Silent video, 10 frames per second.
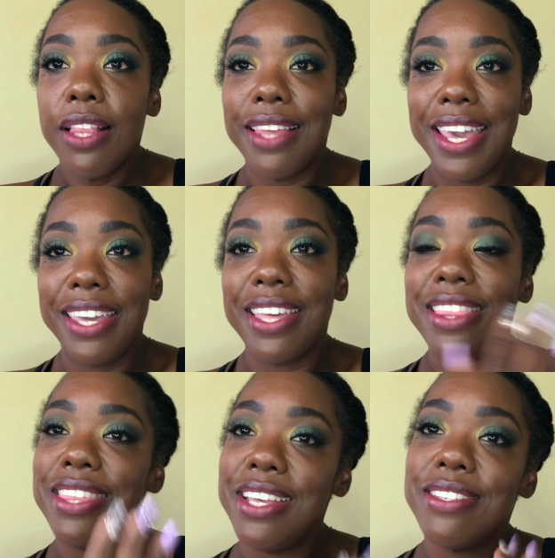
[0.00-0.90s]
like
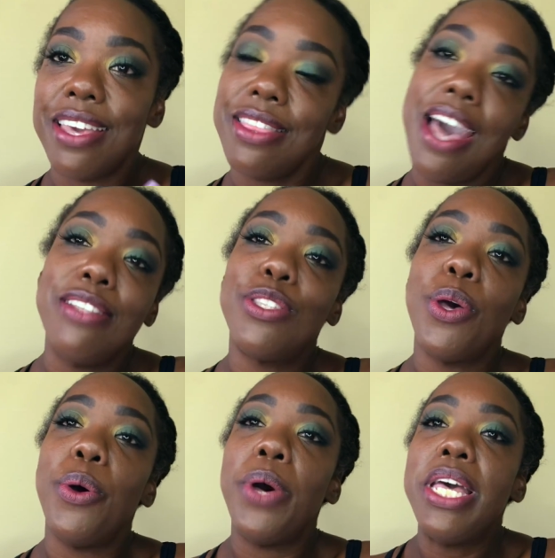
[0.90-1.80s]
things like that.
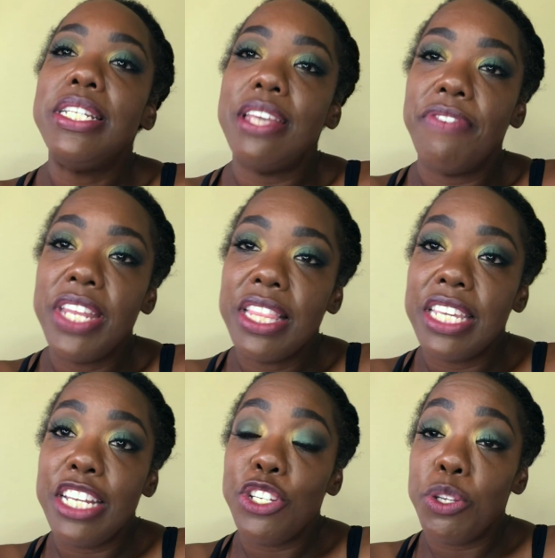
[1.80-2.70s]
So
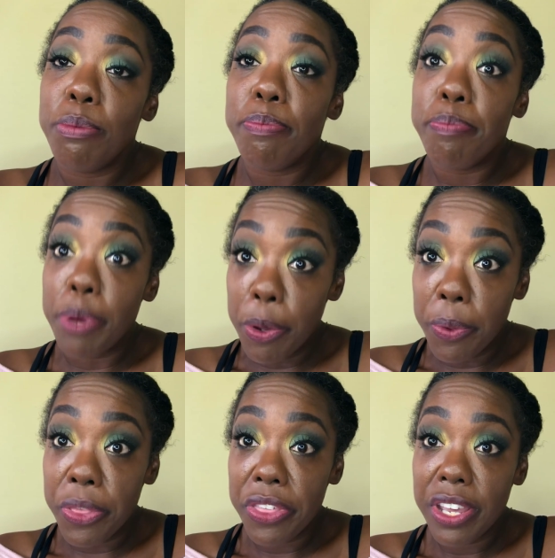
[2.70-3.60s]
definitely do
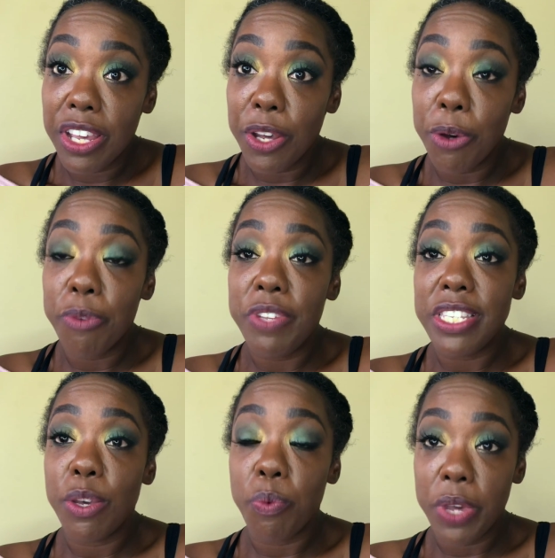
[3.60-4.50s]
both Go
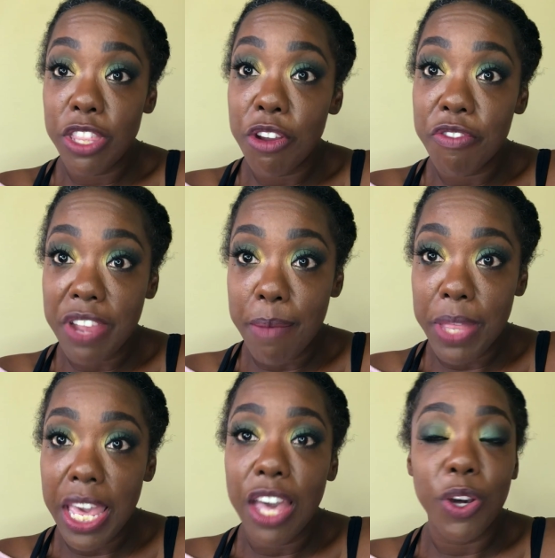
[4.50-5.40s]
visit with your
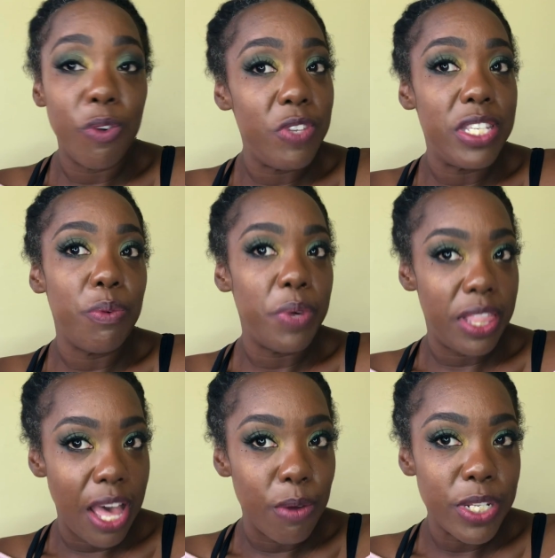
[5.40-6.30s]
family and go visit
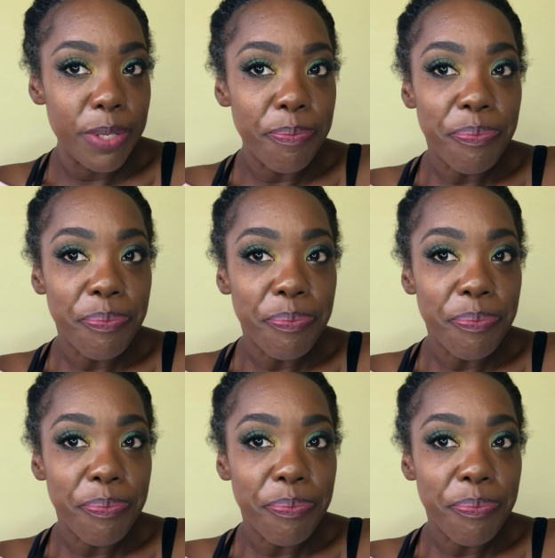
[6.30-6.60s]
without.